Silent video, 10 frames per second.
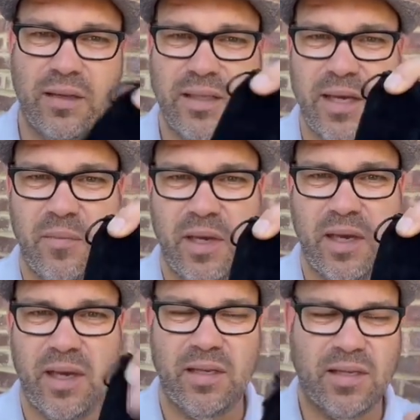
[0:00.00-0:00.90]
That's how big
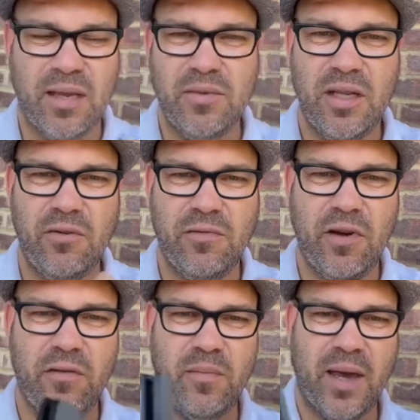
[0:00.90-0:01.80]
it is. Comes in a little
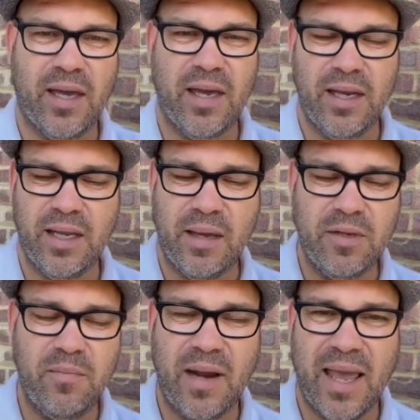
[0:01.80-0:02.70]
velvet packet and it comes
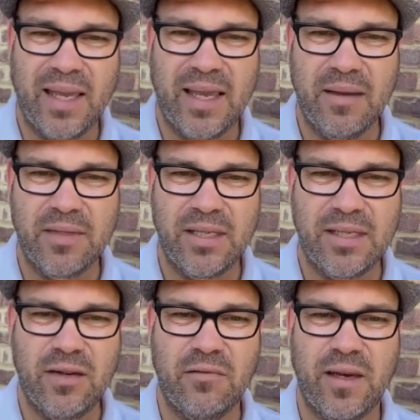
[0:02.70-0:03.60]
in black and comes in
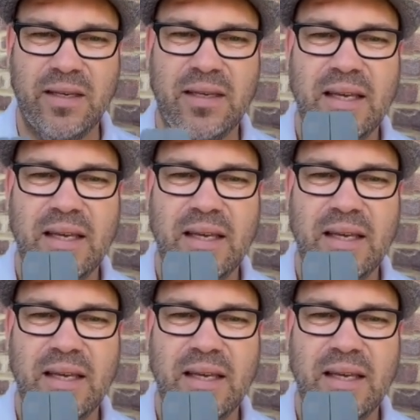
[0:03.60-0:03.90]
silver.